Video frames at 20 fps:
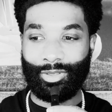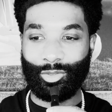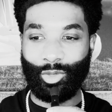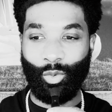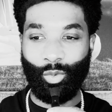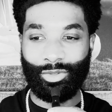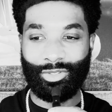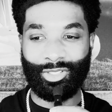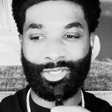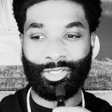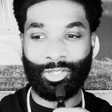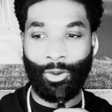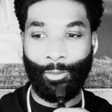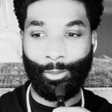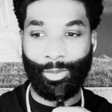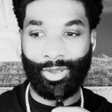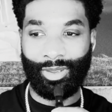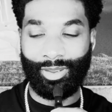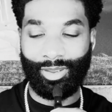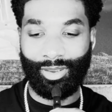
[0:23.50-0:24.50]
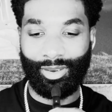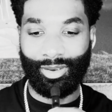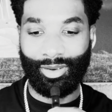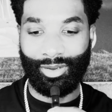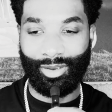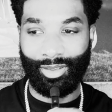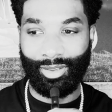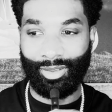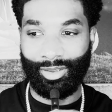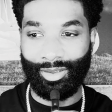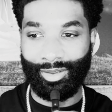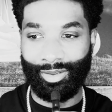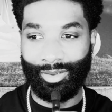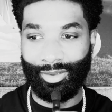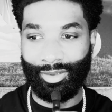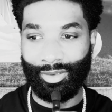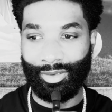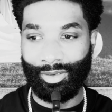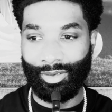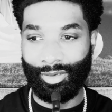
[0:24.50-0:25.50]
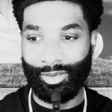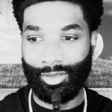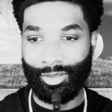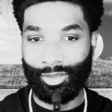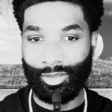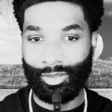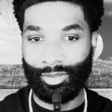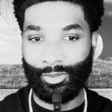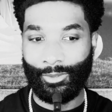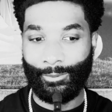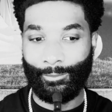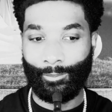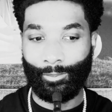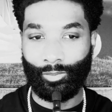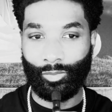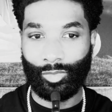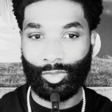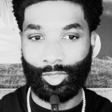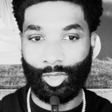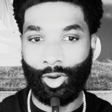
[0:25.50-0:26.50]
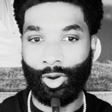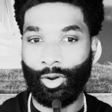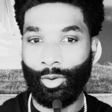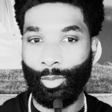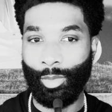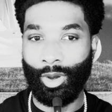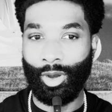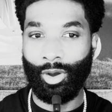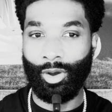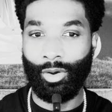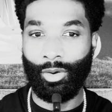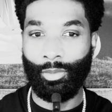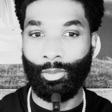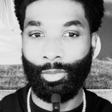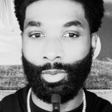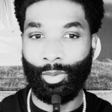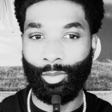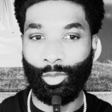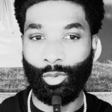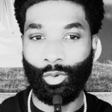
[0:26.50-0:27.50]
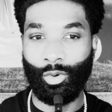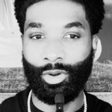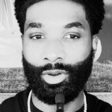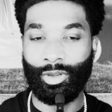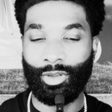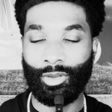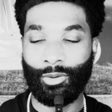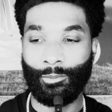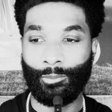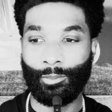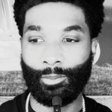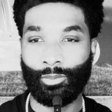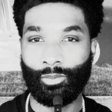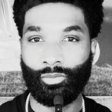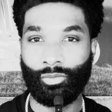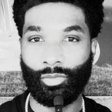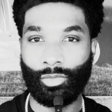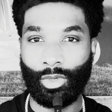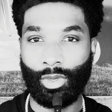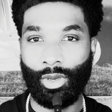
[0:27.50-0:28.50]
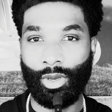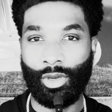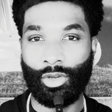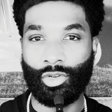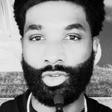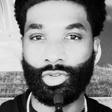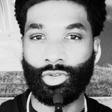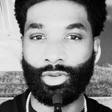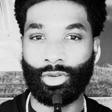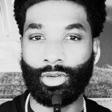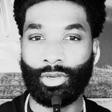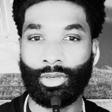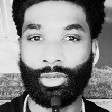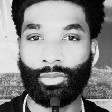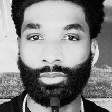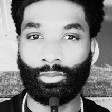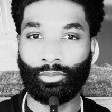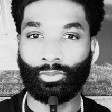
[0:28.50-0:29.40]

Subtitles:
I want to jump in and talk about my boy Usher,